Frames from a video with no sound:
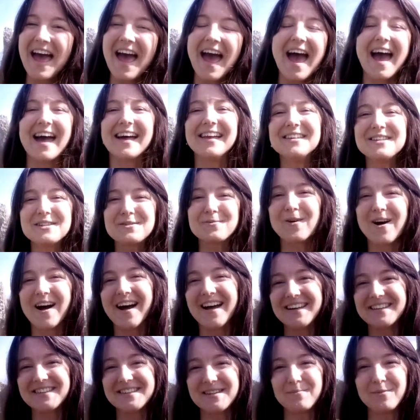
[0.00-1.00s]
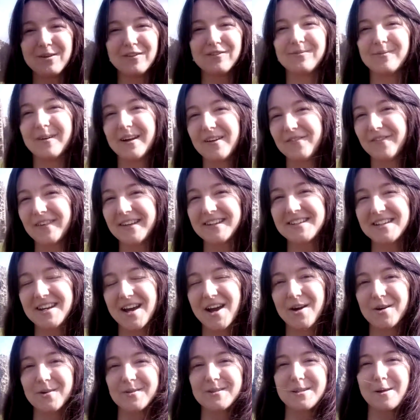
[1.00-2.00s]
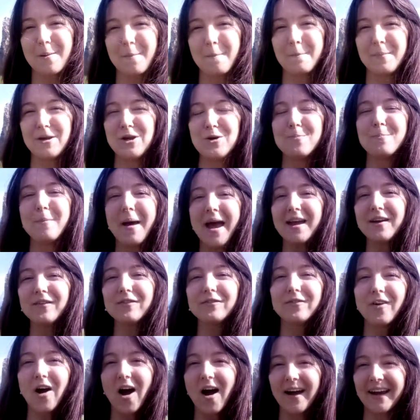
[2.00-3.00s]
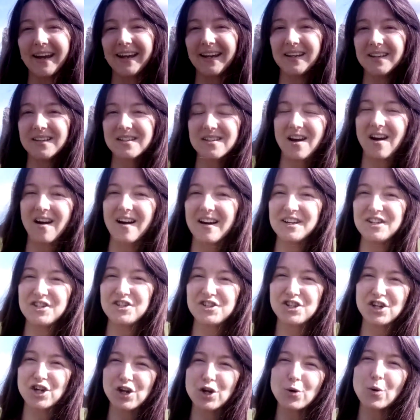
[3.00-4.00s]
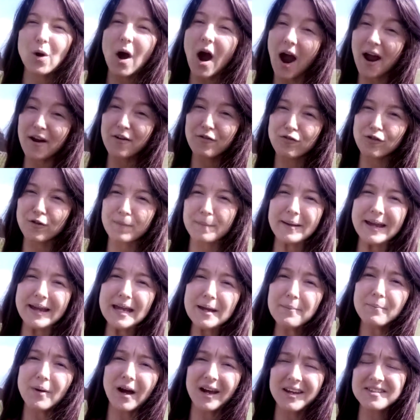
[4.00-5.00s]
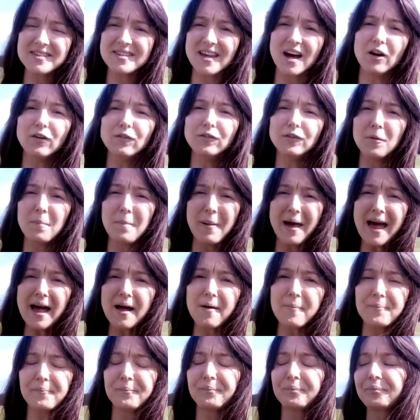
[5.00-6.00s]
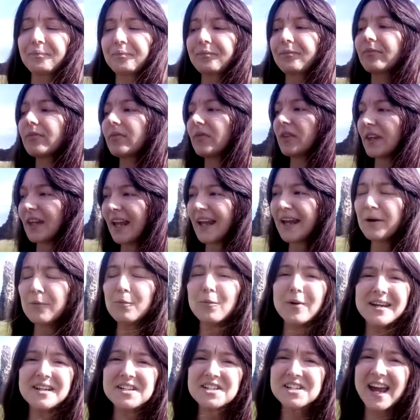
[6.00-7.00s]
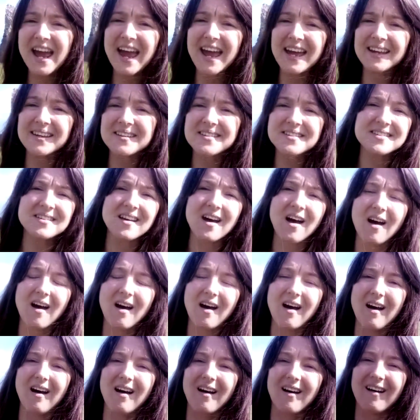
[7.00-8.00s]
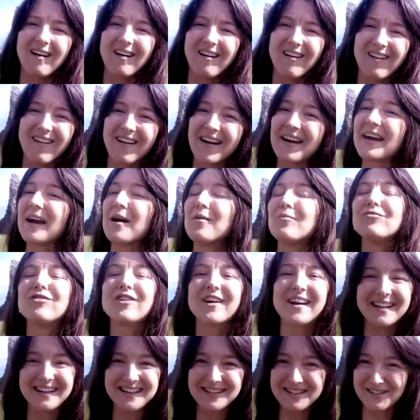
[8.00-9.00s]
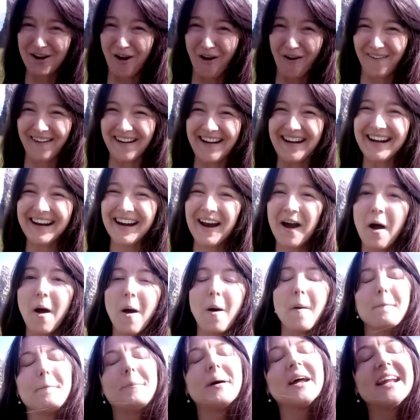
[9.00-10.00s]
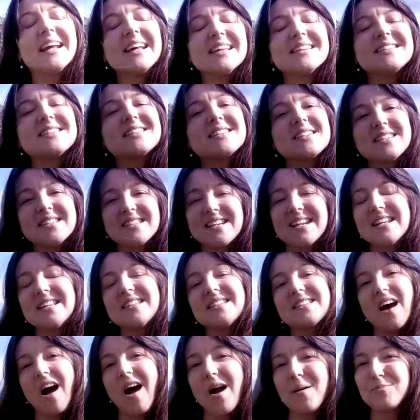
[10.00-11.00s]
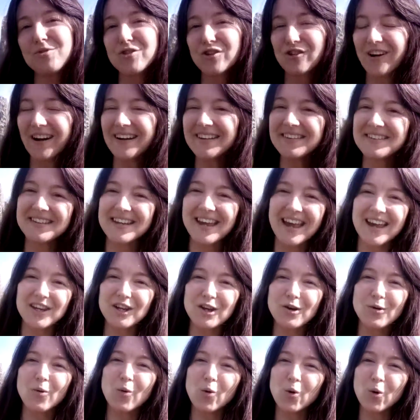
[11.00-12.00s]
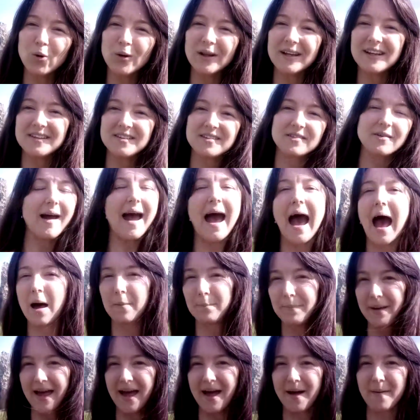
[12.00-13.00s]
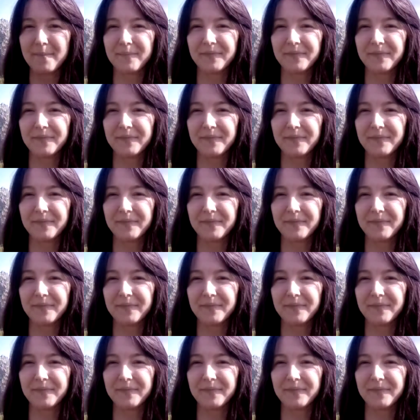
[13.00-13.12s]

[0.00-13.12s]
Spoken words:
Hence why some of my videos, you may find I do kind of repeat myself a bit, in which case I am really sorry, but I'm trying to get you all into a habit,